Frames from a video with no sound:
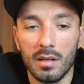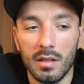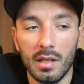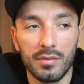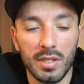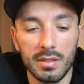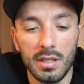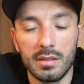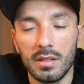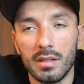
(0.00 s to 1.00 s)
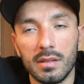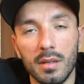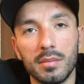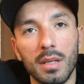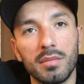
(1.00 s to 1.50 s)
and after that
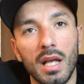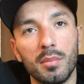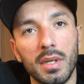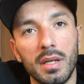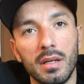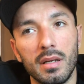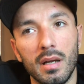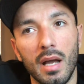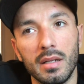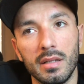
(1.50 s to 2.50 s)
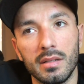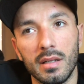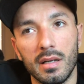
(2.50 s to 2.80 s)
them tell me I need